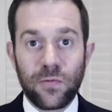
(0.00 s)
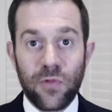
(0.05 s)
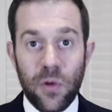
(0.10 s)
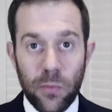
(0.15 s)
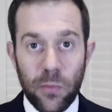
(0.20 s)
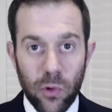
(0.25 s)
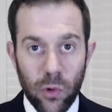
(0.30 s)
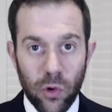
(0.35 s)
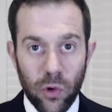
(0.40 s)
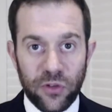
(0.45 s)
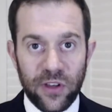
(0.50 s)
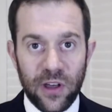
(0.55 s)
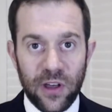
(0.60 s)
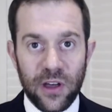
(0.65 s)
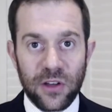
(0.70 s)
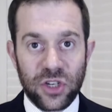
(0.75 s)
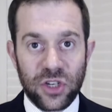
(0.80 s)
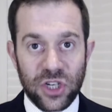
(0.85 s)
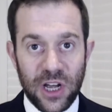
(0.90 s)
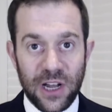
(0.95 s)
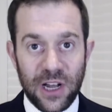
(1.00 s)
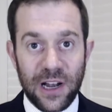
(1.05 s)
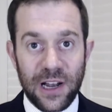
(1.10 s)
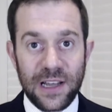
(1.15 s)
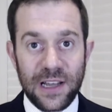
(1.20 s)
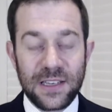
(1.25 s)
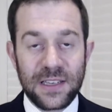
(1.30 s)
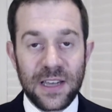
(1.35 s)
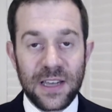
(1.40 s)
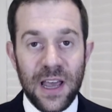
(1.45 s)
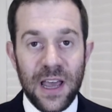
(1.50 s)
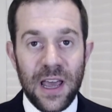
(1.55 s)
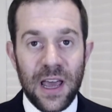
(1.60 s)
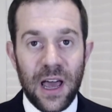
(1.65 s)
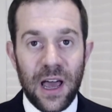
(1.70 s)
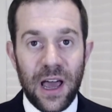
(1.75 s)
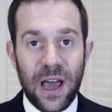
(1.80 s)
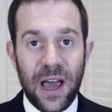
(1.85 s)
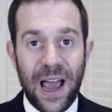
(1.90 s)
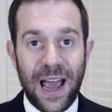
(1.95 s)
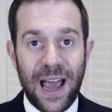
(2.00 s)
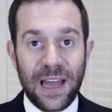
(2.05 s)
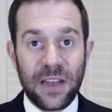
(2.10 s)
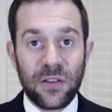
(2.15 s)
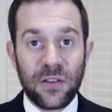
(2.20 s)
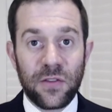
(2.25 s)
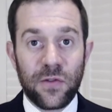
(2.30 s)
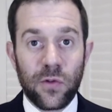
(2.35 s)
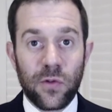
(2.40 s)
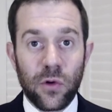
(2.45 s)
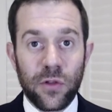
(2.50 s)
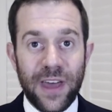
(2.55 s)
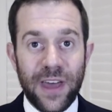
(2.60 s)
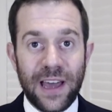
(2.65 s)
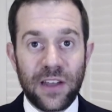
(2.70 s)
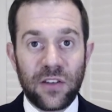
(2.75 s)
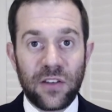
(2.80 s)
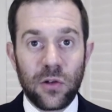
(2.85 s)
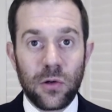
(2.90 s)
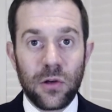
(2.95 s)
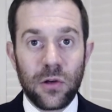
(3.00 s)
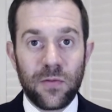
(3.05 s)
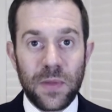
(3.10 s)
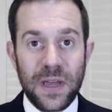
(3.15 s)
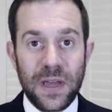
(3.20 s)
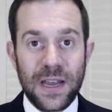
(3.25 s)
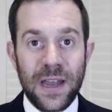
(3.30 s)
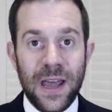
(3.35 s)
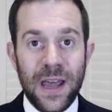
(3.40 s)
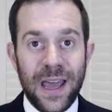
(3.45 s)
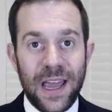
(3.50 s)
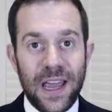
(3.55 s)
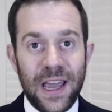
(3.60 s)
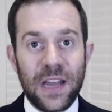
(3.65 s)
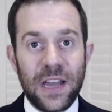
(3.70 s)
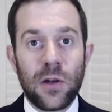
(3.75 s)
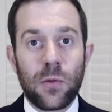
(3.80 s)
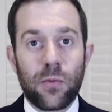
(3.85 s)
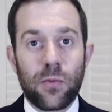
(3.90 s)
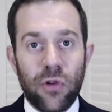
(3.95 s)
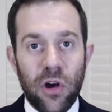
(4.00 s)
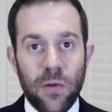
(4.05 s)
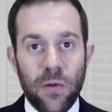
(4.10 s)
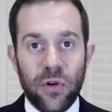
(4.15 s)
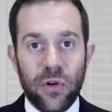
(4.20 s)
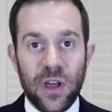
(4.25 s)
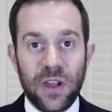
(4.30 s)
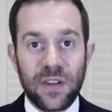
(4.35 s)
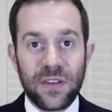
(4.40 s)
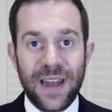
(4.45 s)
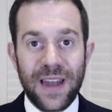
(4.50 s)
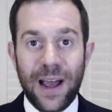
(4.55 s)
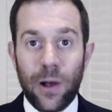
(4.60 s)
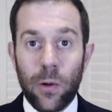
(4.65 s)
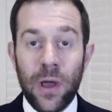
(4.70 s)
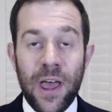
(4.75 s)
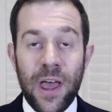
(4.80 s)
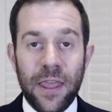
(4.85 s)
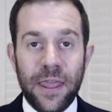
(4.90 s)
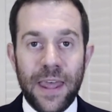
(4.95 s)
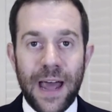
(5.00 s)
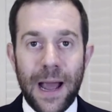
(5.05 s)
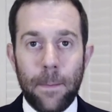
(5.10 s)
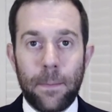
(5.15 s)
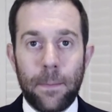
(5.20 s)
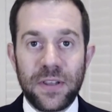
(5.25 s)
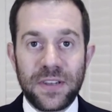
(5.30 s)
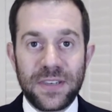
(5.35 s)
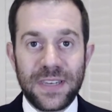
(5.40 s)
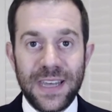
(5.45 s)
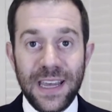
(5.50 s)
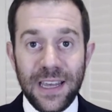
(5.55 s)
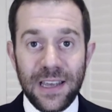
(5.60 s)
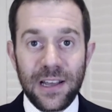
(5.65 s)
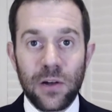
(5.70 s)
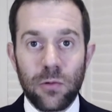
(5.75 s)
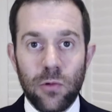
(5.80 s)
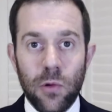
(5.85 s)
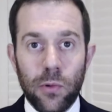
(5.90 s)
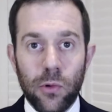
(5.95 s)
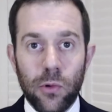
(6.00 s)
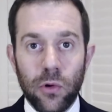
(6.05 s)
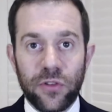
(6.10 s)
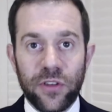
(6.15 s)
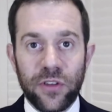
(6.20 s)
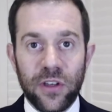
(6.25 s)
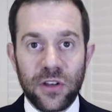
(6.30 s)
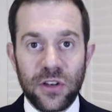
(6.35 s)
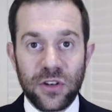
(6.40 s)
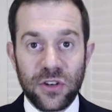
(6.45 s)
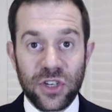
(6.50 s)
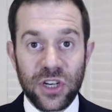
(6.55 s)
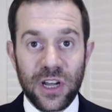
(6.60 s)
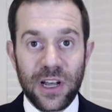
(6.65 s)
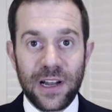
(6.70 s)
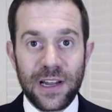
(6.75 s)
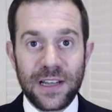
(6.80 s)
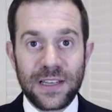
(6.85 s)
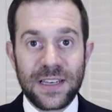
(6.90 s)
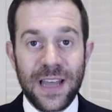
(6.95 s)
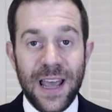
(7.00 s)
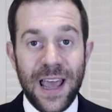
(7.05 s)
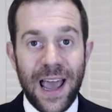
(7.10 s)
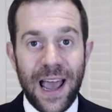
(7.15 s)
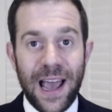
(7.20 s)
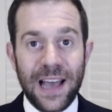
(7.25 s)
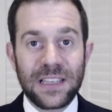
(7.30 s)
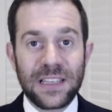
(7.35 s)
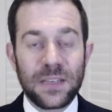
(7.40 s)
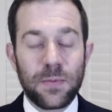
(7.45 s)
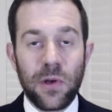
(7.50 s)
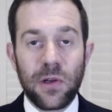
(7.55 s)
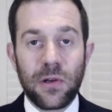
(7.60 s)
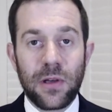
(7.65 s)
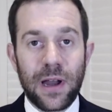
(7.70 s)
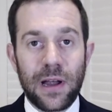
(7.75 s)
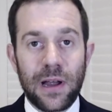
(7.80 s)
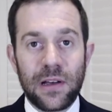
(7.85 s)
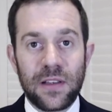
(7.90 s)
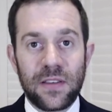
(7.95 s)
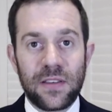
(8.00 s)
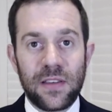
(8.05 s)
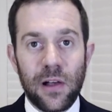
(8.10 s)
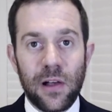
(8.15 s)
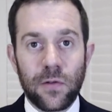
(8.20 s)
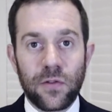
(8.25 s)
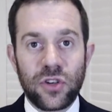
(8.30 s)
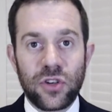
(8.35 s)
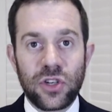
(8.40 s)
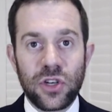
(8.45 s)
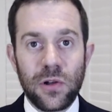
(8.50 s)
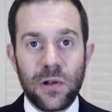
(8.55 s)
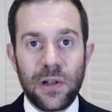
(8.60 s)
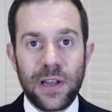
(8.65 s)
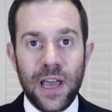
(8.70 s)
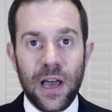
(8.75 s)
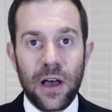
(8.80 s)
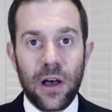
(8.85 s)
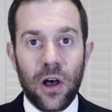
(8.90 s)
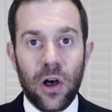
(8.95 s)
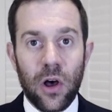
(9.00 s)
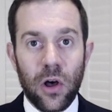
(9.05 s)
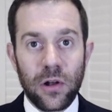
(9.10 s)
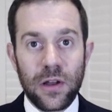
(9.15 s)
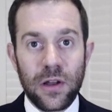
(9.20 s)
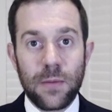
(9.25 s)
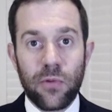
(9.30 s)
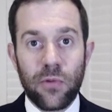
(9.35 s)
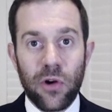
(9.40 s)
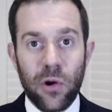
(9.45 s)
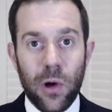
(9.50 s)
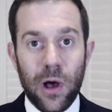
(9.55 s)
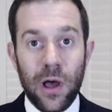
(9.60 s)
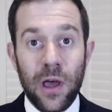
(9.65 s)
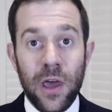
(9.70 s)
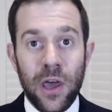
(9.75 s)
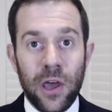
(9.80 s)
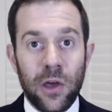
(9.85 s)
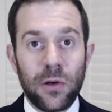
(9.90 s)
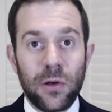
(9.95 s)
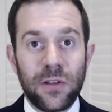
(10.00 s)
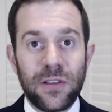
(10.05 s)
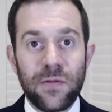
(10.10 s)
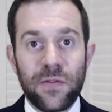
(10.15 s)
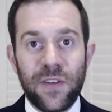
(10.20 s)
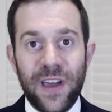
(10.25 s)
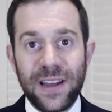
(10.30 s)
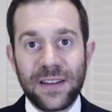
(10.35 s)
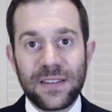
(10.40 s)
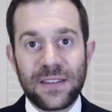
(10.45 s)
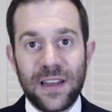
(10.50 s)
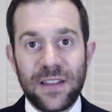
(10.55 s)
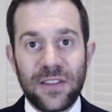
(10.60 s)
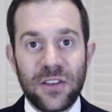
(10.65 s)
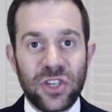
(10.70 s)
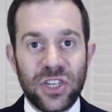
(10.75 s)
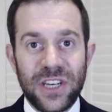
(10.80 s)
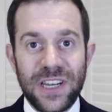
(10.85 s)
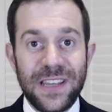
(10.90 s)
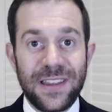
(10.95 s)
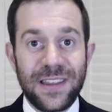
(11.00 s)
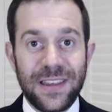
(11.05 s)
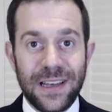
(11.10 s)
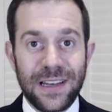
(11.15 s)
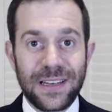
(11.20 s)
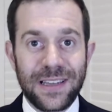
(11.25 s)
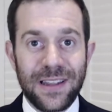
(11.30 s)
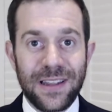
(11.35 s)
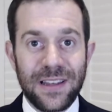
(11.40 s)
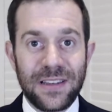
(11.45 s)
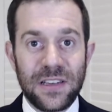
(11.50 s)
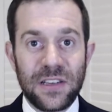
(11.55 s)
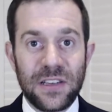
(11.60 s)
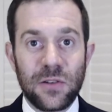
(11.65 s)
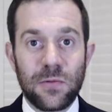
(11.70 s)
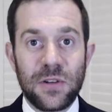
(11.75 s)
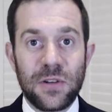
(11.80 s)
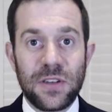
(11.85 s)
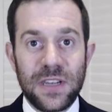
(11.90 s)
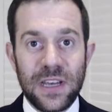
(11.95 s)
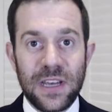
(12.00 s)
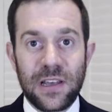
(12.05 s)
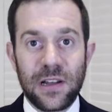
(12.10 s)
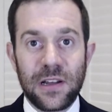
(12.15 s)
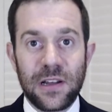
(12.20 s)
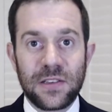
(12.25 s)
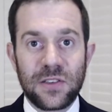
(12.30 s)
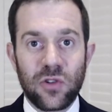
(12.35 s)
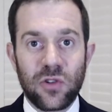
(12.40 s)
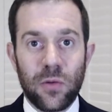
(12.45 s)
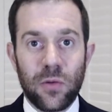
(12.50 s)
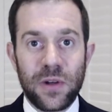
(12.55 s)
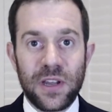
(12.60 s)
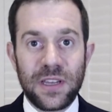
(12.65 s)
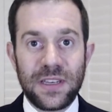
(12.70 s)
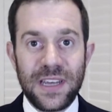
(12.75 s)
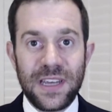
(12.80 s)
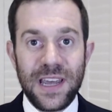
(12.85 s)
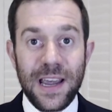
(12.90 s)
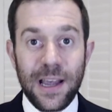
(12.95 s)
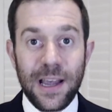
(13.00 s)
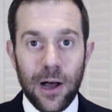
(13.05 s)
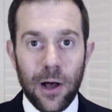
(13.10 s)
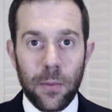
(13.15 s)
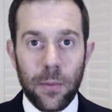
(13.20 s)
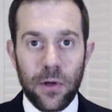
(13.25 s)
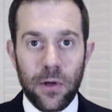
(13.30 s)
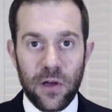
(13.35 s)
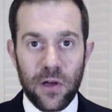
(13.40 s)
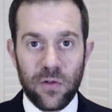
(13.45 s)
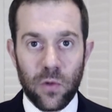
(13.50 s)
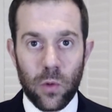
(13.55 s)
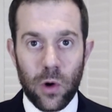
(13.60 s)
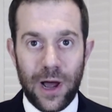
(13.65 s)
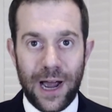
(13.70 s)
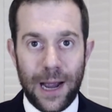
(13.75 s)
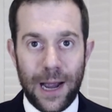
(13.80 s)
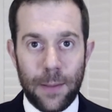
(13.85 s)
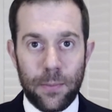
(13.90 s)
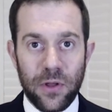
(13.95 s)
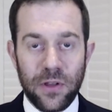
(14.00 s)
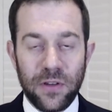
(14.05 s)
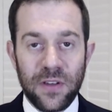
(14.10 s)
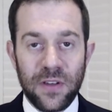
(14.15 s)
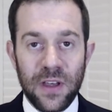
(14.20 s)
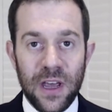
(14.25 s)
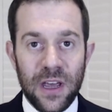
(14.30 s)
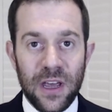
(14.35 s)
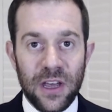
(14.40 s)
reporter, a journalist, and for that to have been inappropriate. Now, that particular reporter and journalist has spoken out herself, Julia Hartley-Brewer, who has in fact said that she thinks that this is a ridiculous storm in a teacup over what happened.